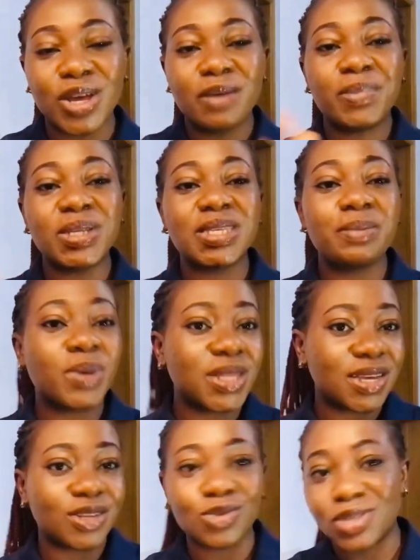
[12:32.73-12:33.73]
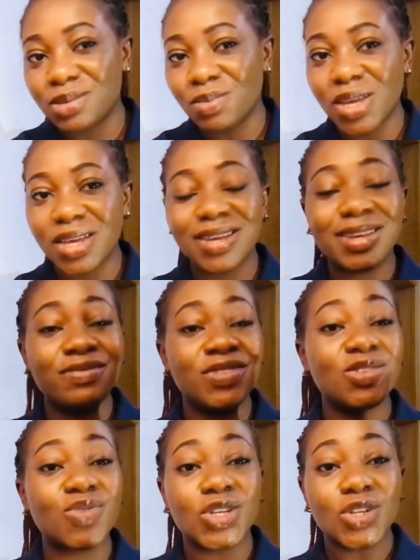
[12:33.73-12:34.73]
Please keep a date with me. Give
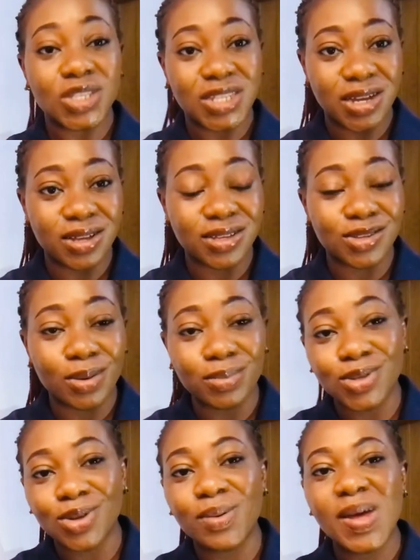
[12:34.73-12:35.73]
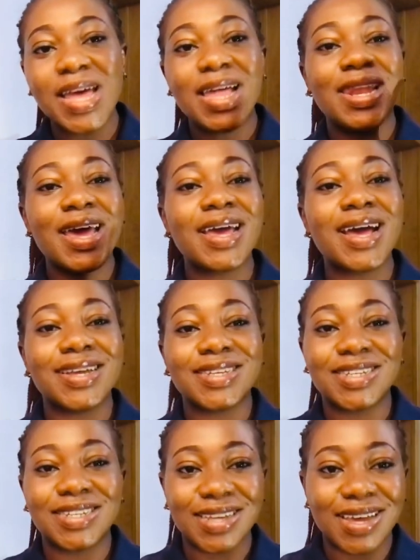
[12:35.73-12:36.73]
this video a thumbs up, like and
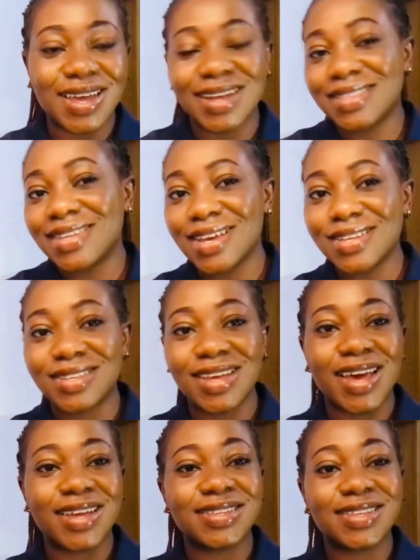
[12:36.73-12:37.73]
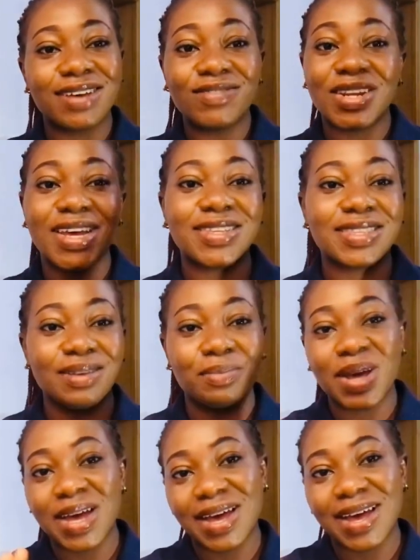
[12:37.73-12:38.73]
share. And thanks, guys. Have a nice day.
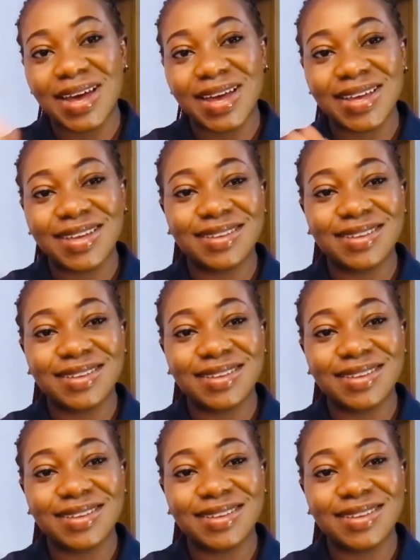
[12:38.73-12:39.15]
Bye.